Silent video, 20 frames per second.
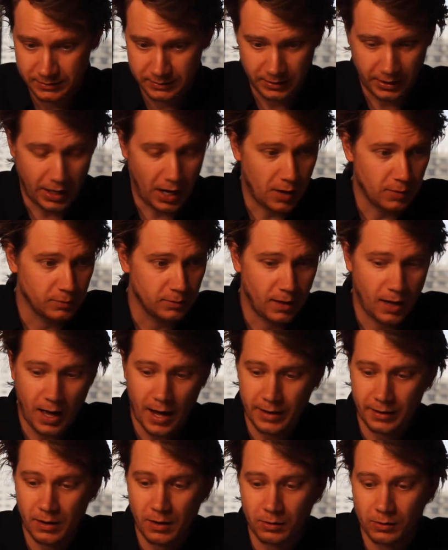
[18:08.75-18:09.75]
You know,
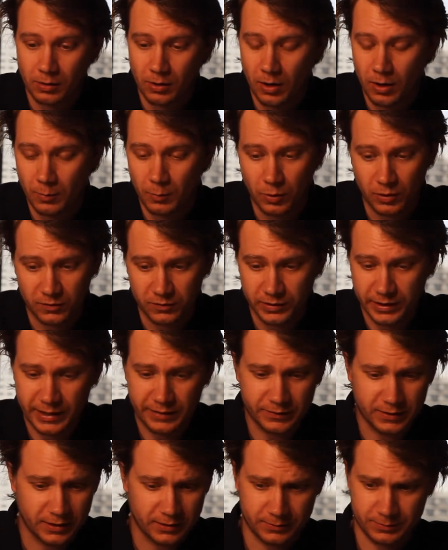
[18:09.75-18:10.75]
higher alcohol, more
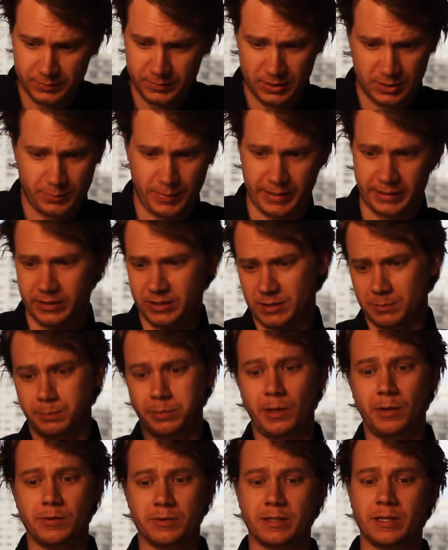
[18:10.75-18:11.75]
flavor. I was expecting this to
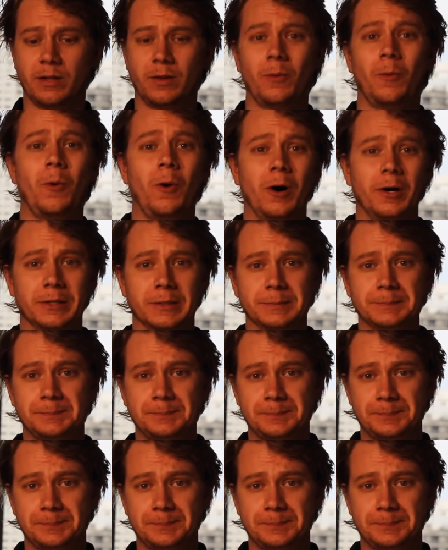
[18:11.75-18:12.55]
blow us out of the water.